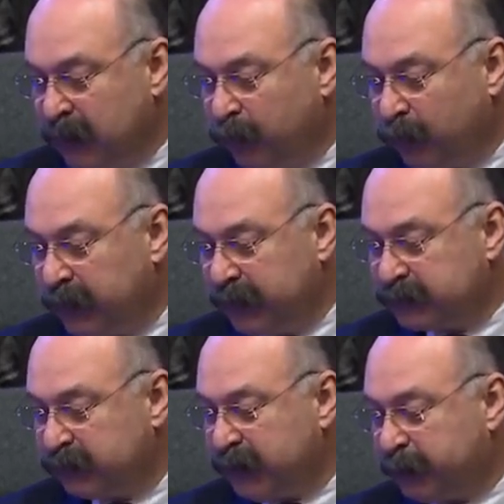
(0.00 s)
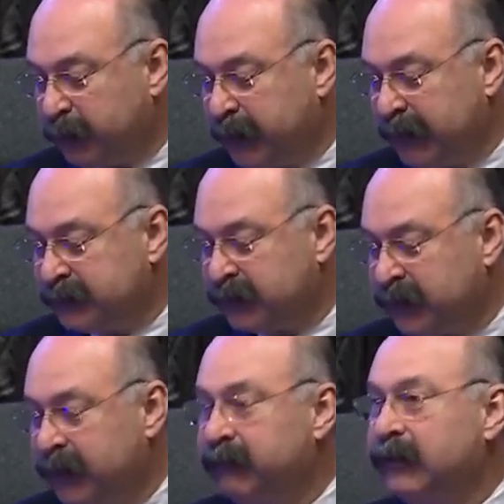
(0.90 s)
Warnings or reprimands are
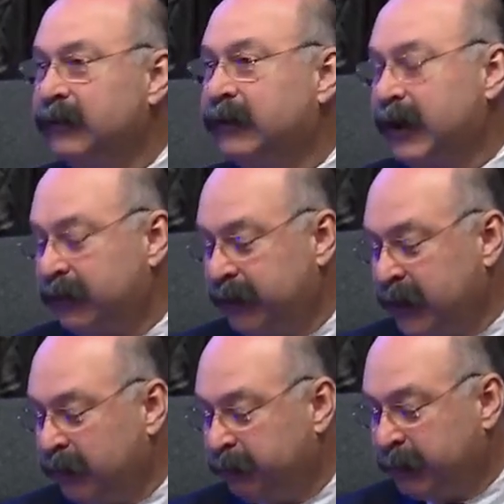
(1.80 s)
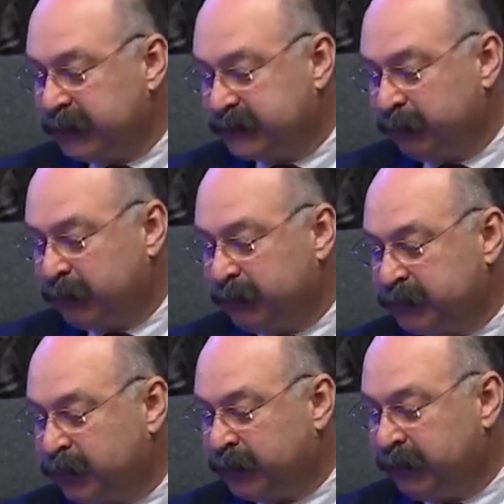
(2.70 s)
given or carried out by simple
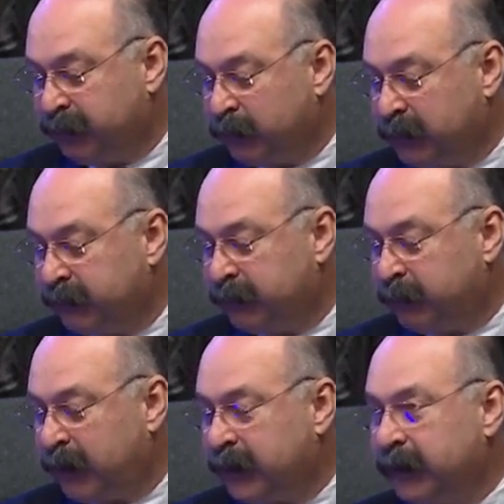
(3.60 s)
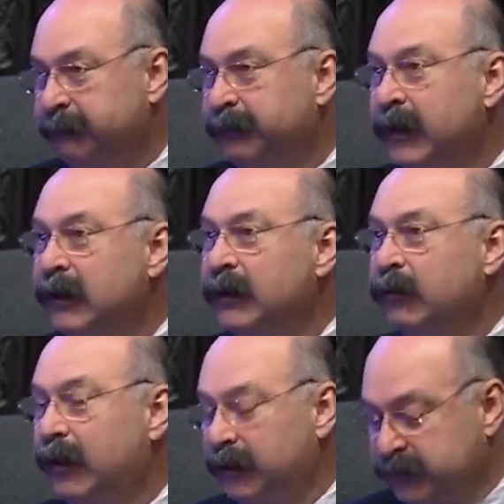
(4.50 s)
majority vote of the body,
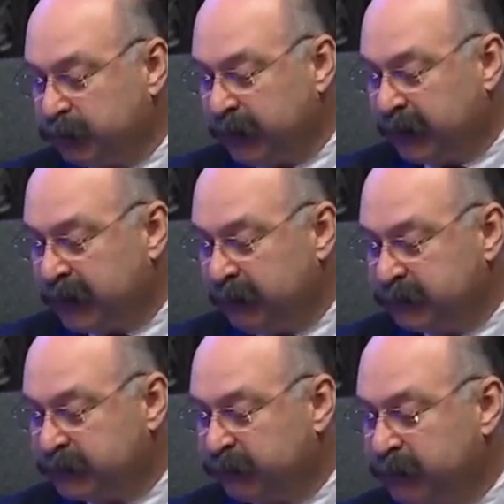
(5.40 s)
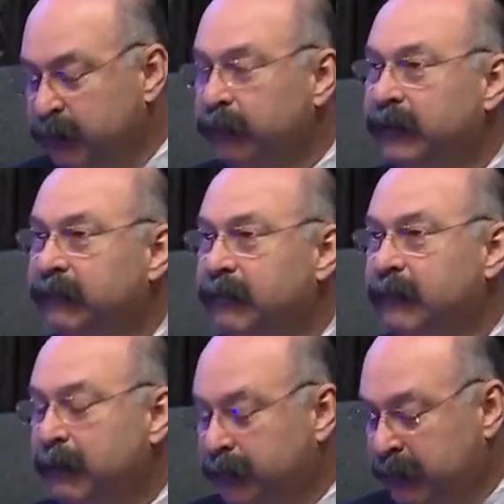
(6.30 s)
whereas when it comes to removal of a
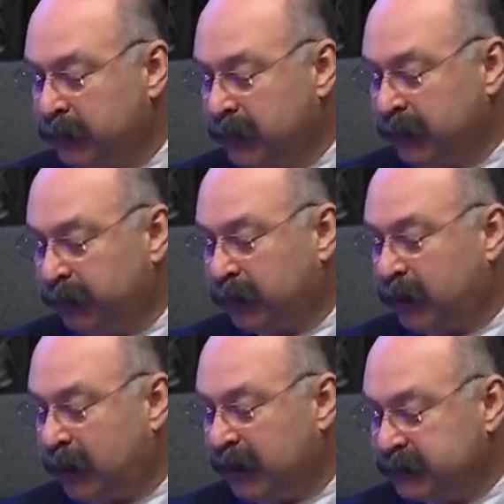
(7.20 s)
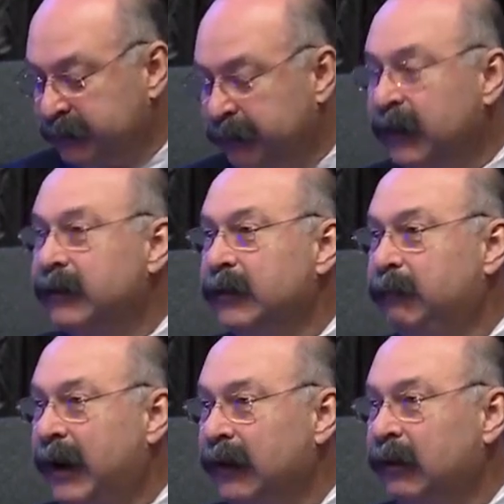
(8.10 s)
member for cause, the
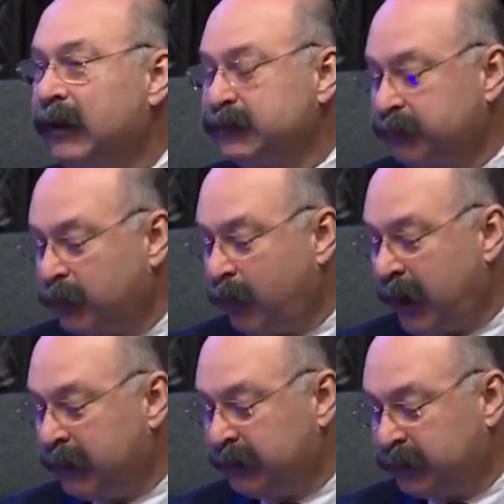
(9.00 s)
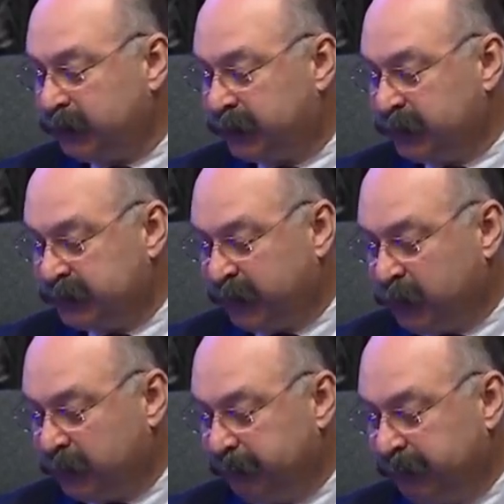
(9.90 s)
bylaws require a two-thirds
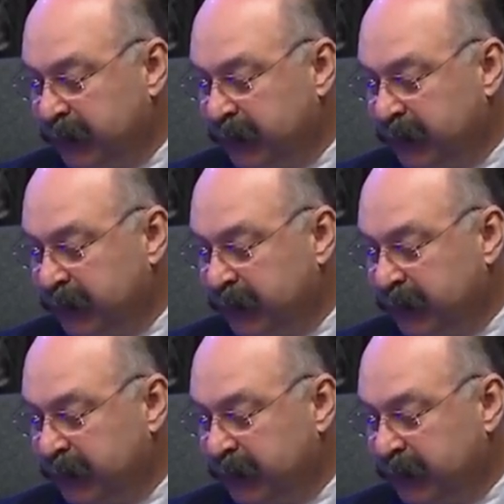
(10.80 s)
vote.